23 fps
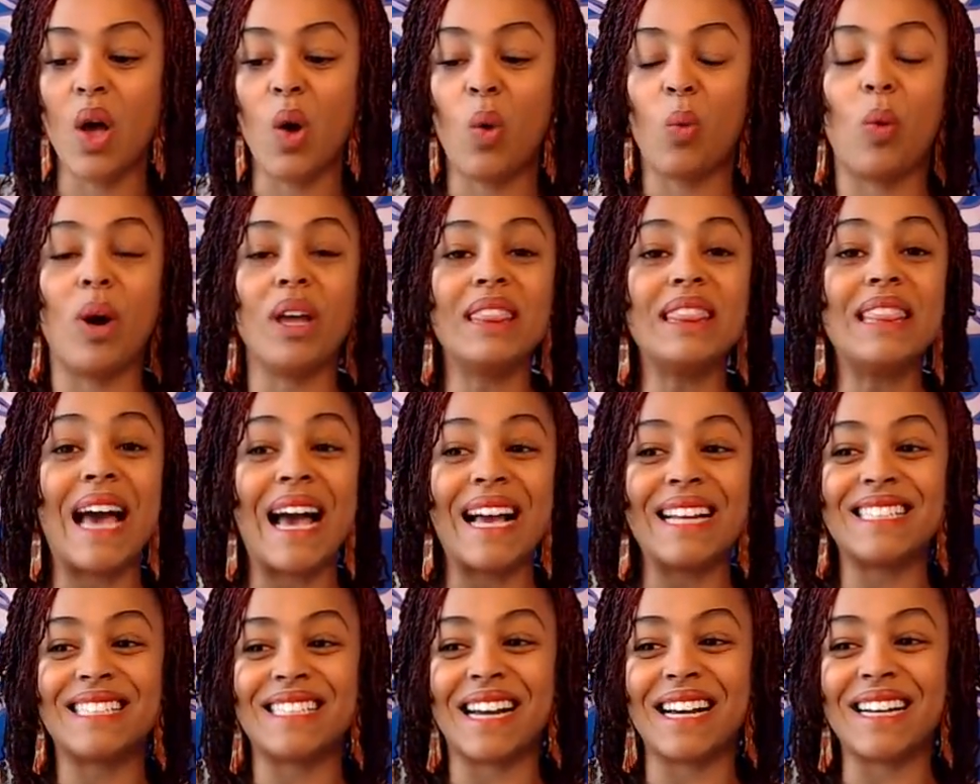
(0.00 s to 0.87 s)
What
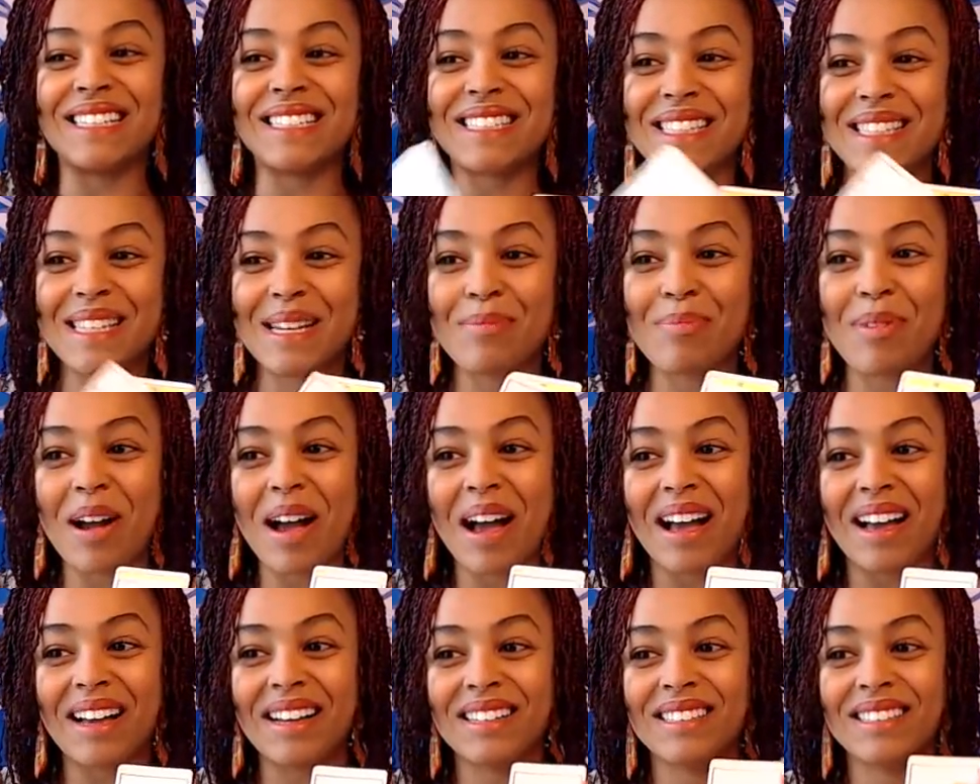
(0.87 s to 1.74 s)
that does,
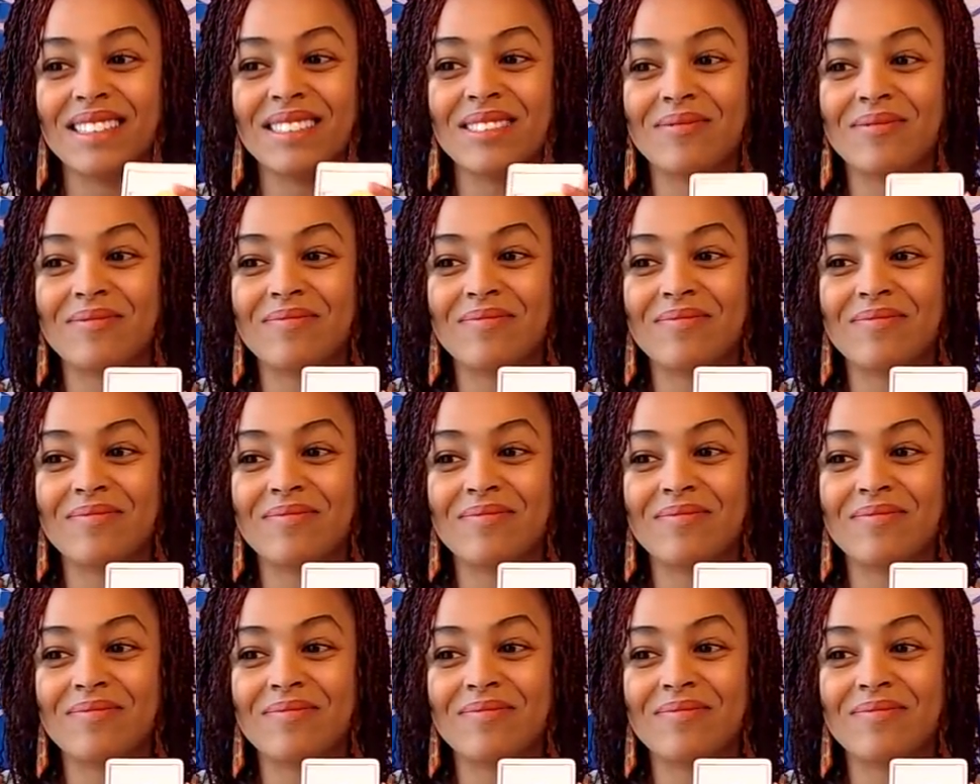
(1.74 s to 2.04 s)
Libra,